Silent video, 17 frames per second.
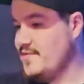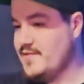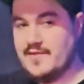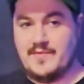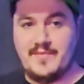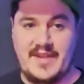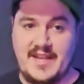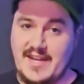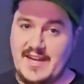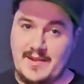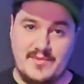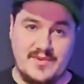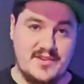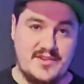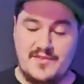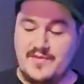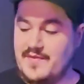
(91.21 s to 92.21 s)
for being able
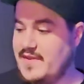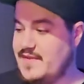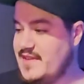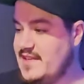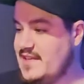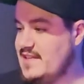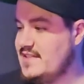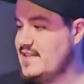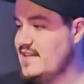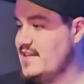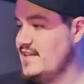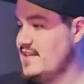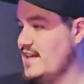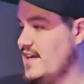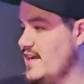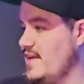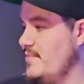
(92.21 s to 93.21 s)
to do 50 discs at a
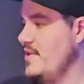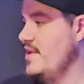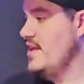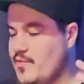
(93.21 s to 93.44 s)
time.